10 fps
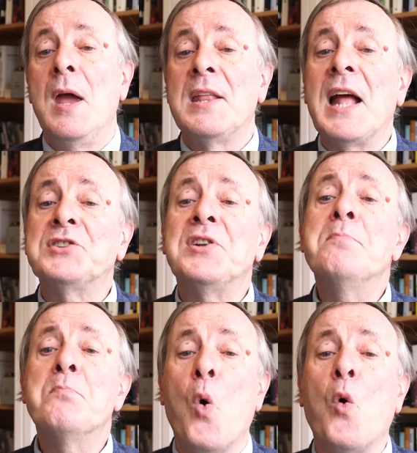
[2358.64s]
it
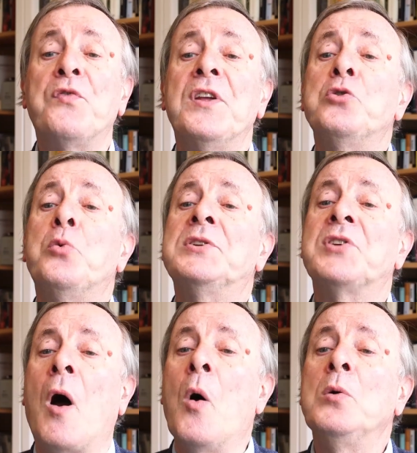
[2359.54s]
actually morphed into
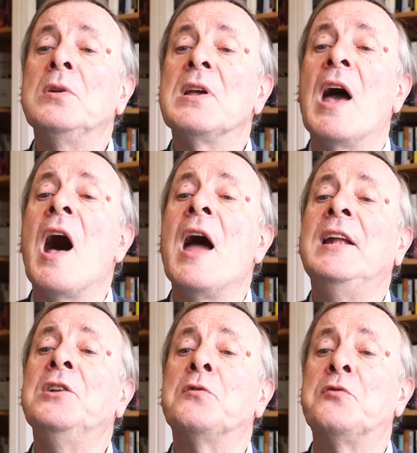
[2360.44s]
its own
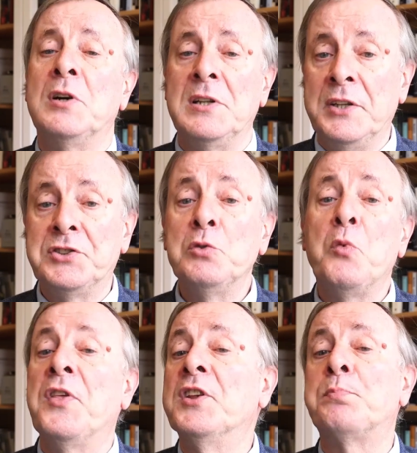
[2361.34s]
kind of religion
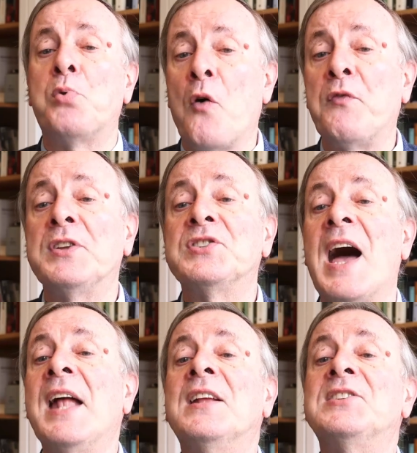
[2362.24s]
with its prophets
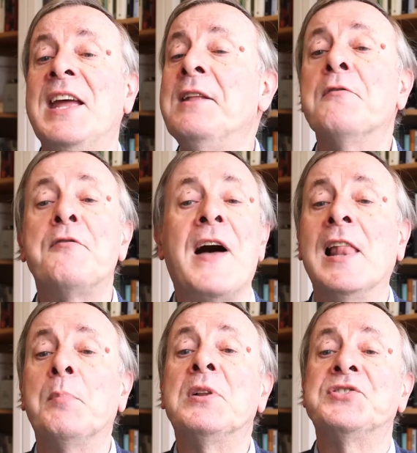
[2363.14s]
and its
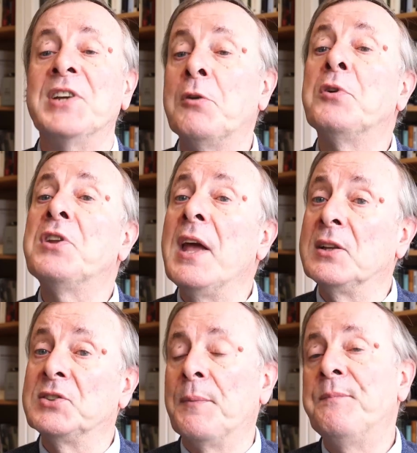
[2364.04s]
infallible sacred
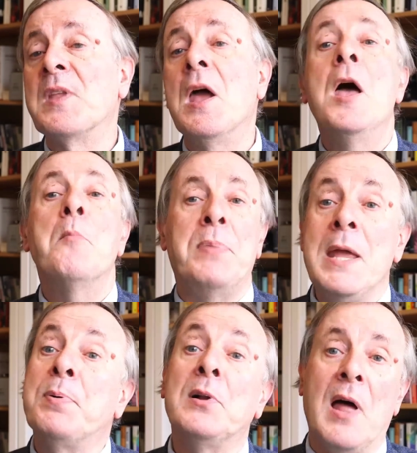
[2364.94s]
texts.
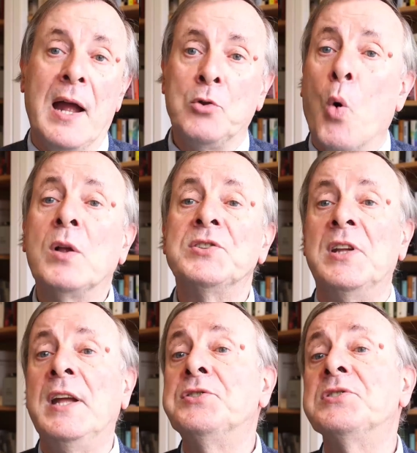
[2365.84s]
People like Dawkins
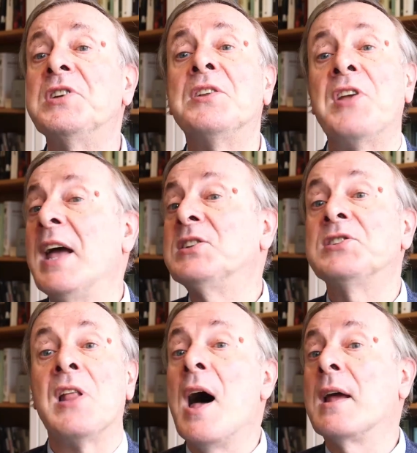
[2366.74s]
and Hitchens and
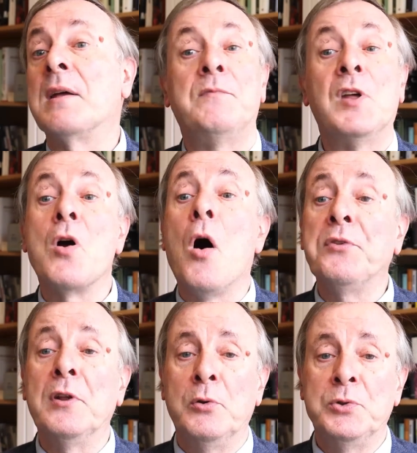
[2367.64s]
texts like The
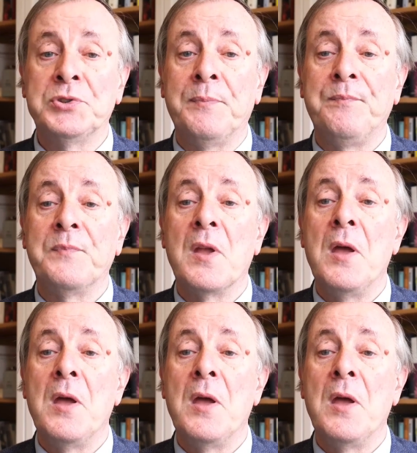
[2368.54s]
God Delusion.